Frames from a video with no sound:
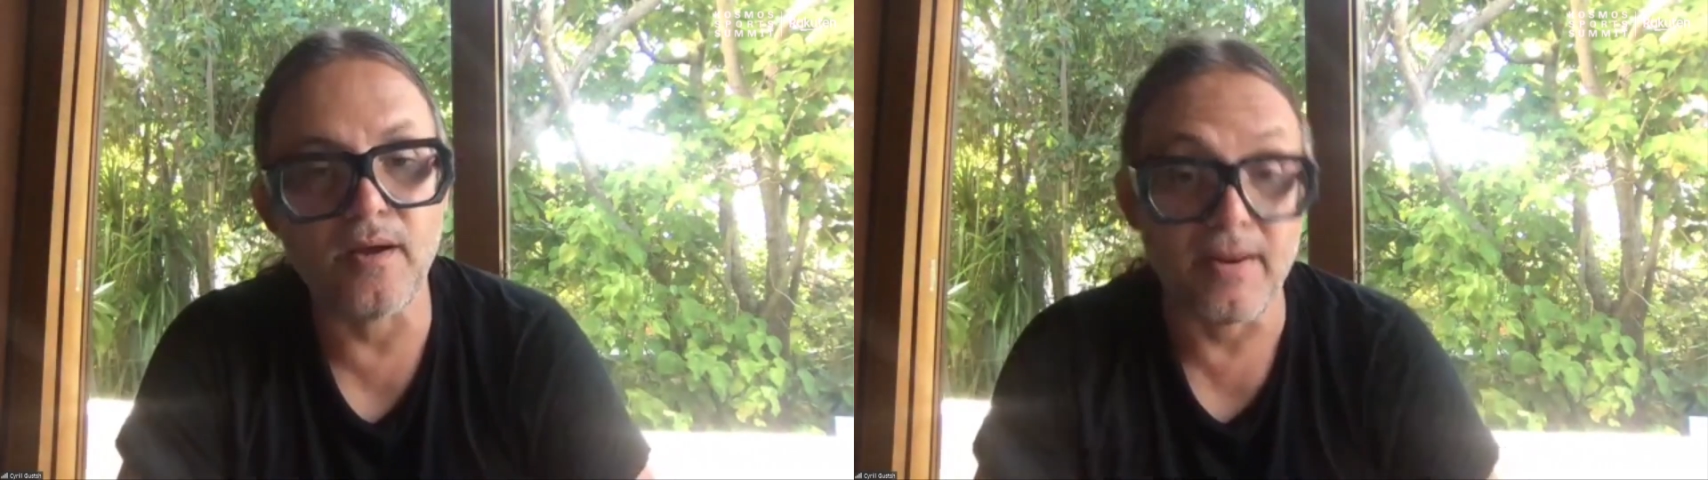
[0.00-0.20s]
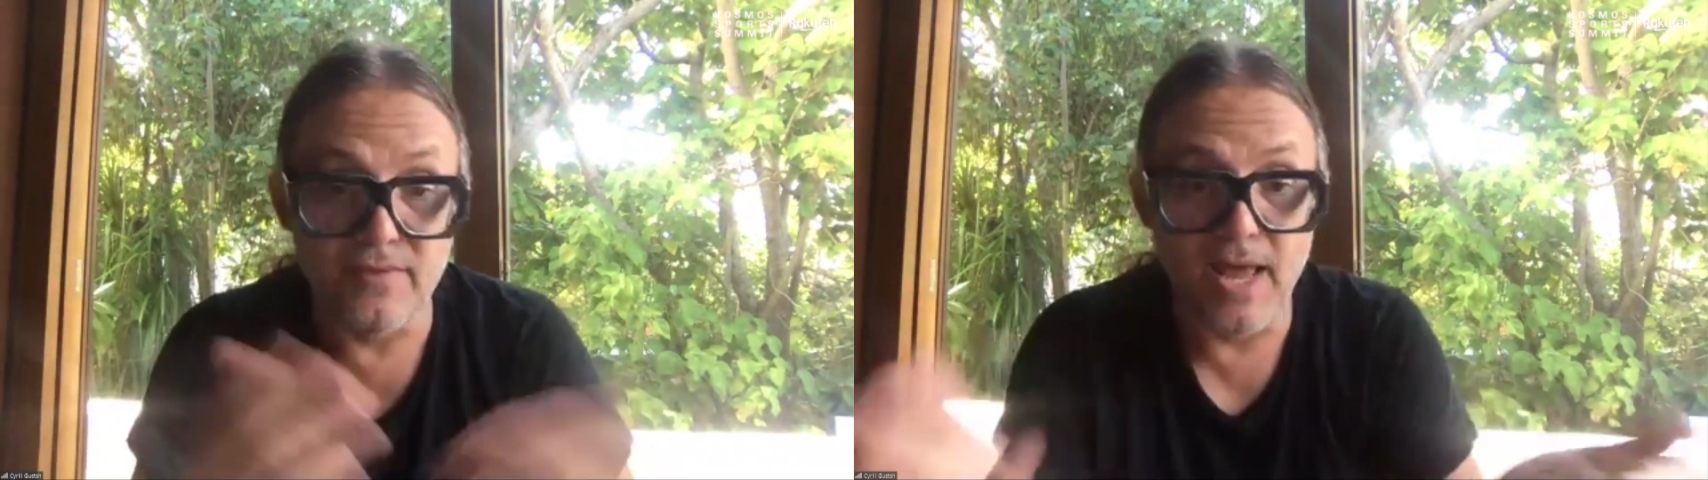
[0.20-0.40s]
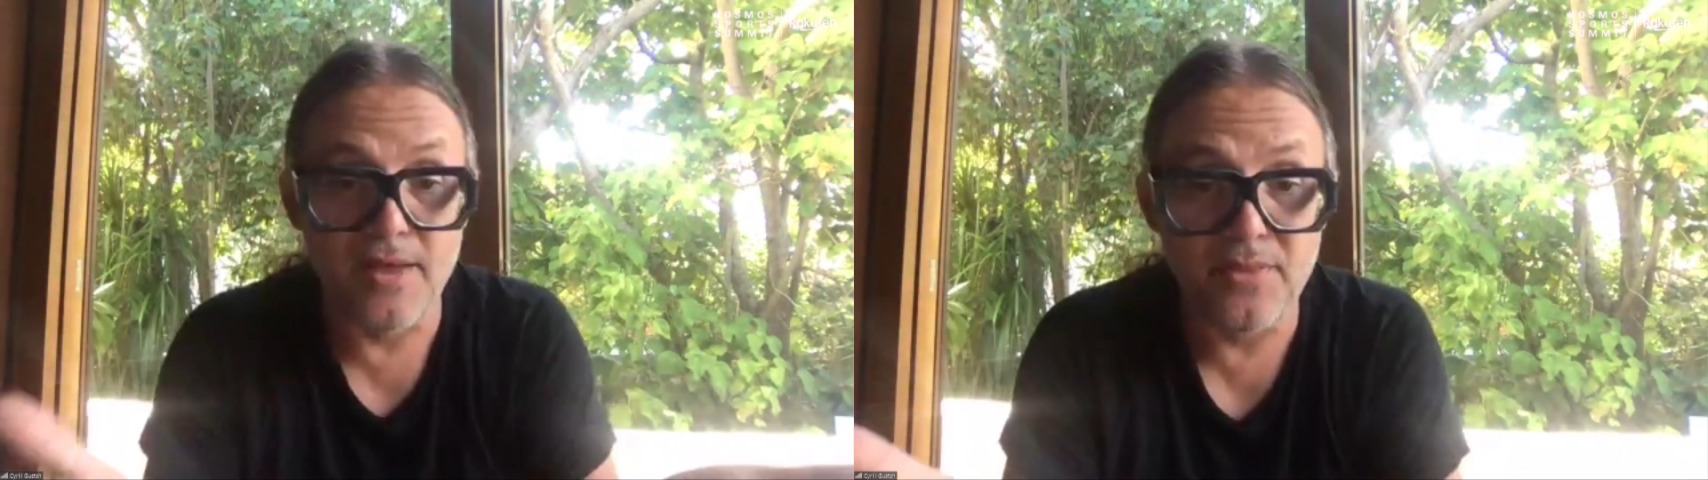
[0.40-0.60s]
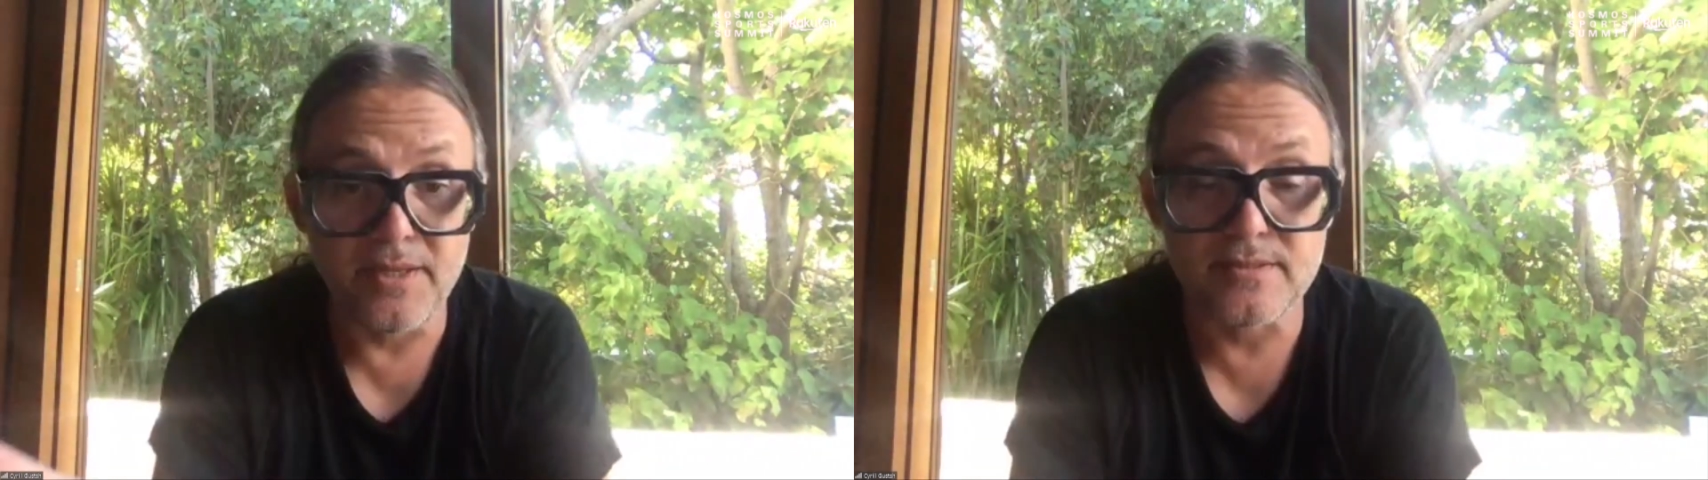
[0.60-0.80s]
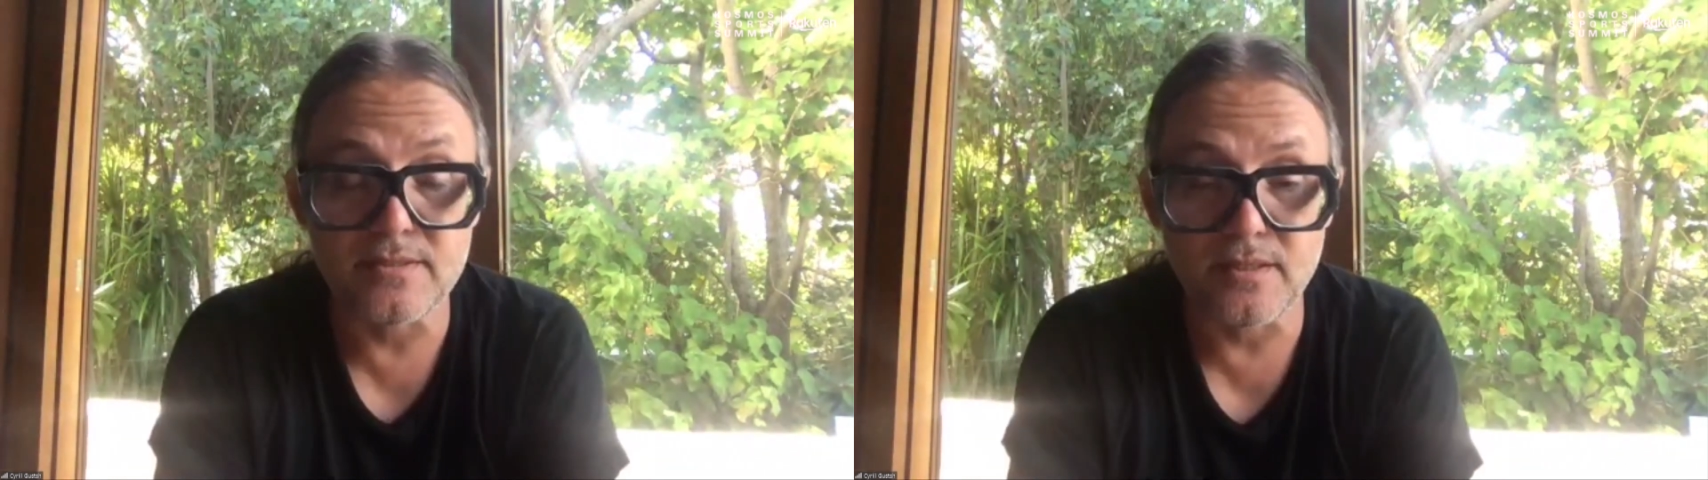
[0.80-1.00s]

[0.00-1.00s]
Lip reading: with athletes,